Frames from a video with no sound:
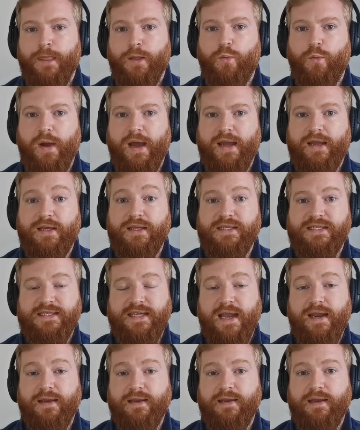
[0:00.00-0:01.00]
where
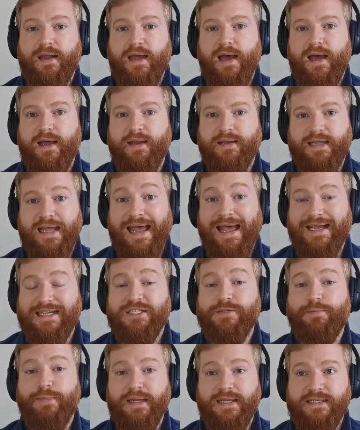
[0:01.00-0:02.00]
consent and
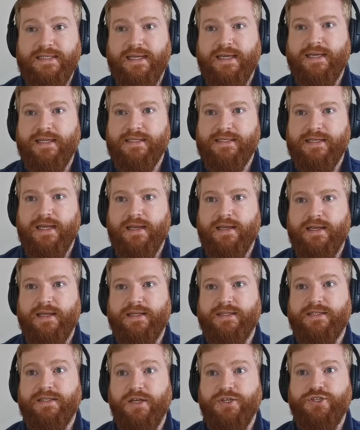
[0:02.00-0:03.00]
explicit consent
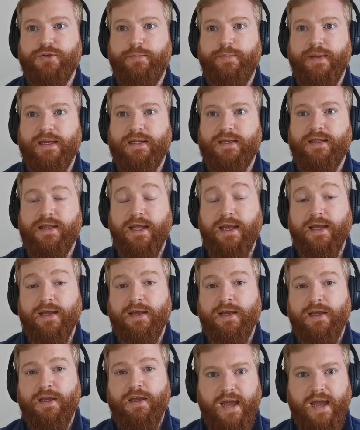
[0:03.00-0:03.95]
is such a big thing?